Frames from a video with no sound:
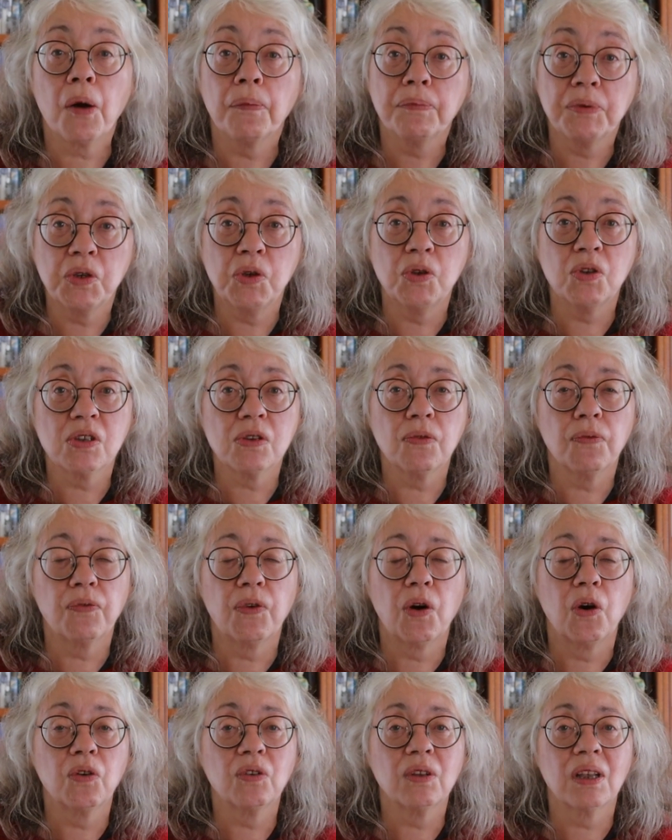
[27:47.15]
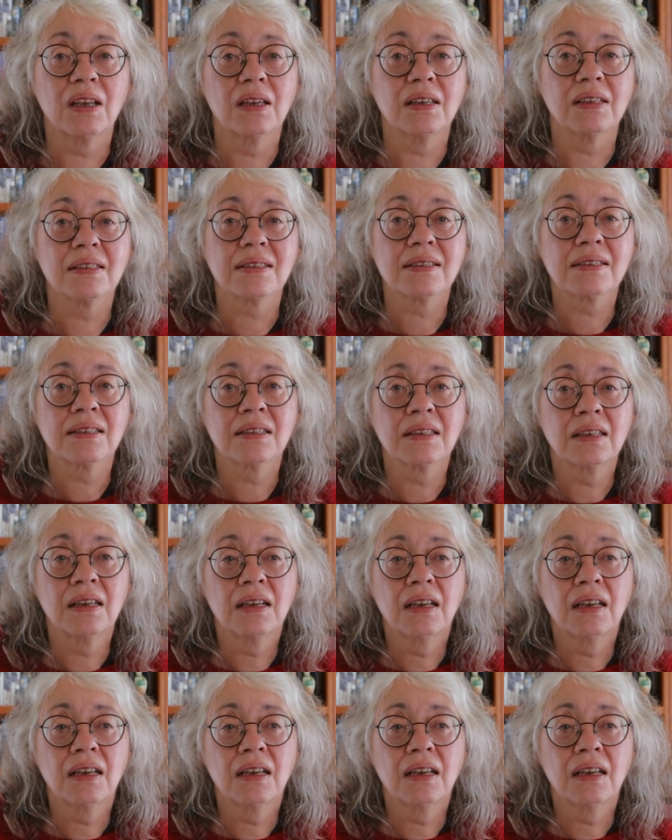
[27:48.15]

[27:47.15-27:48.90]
obtusifolias.